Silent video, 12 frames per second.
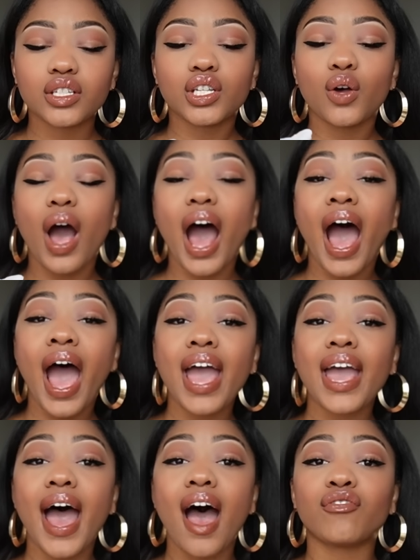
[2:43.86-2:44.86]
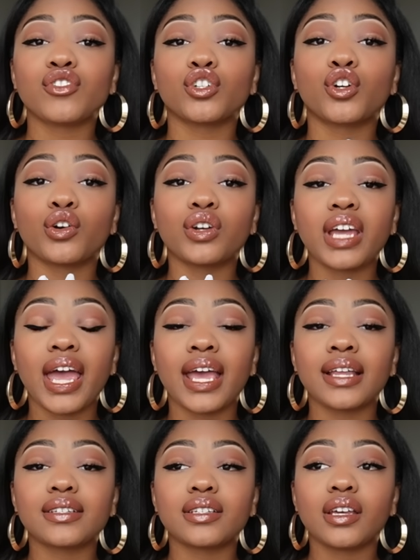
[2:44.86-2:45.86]
so I have to
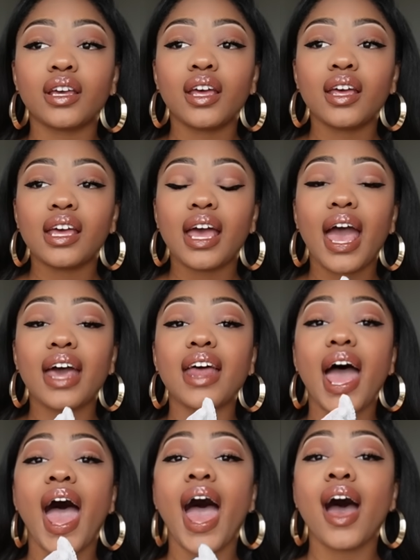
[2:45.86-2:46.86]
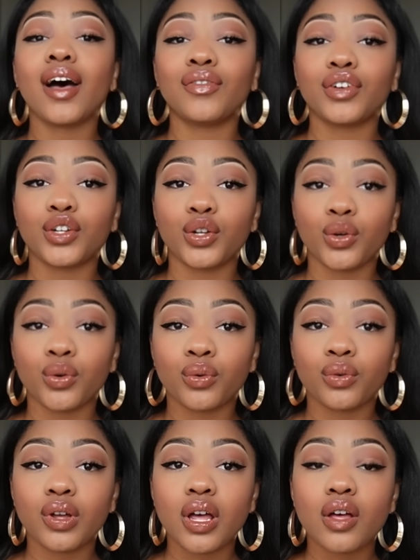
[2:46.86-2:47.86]
create an avenue
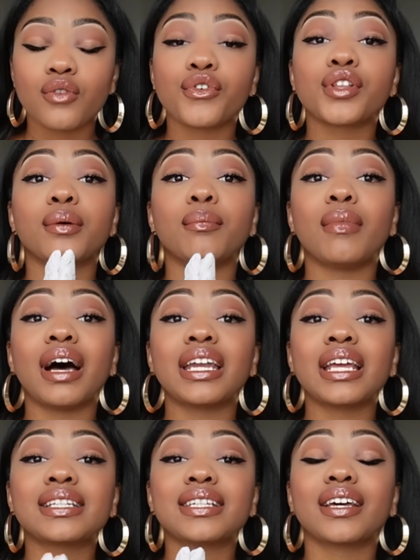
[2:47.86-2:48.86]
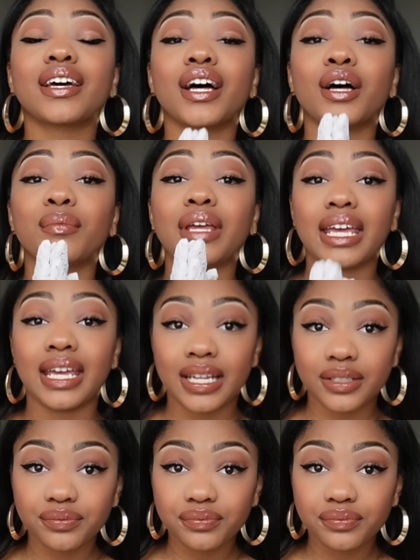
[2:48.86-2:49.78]
for the money to come in.